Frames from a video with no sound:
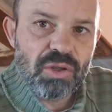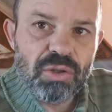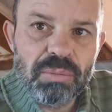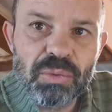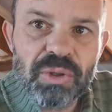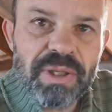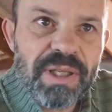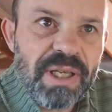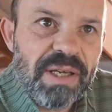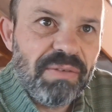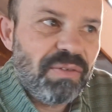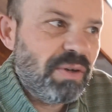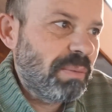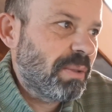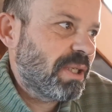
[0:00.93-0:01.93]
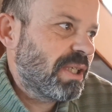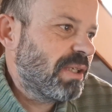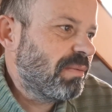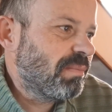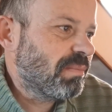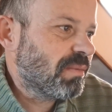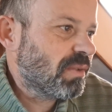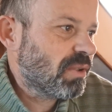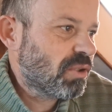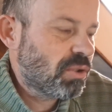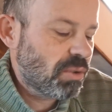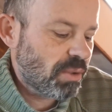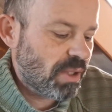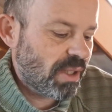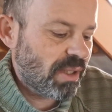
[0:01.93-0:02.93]
Good morning everybody.
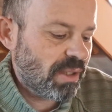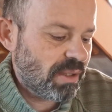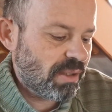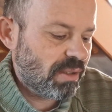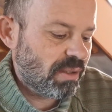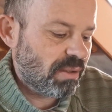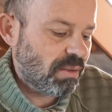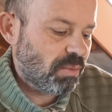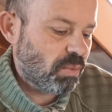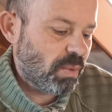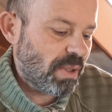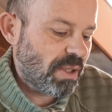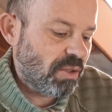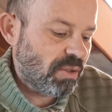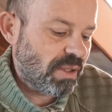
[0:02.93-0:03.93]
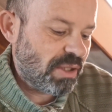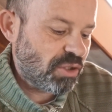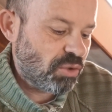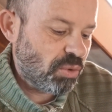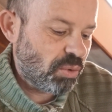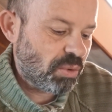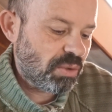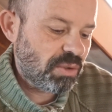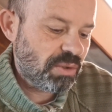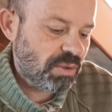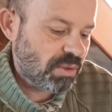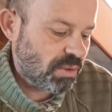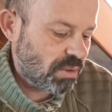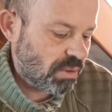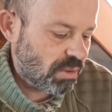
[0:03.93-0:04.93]
Today uh, we're gonna talk
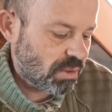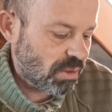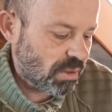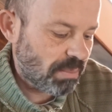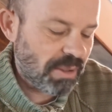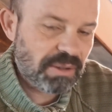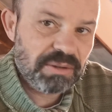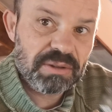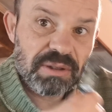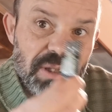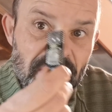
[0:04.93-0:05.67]
about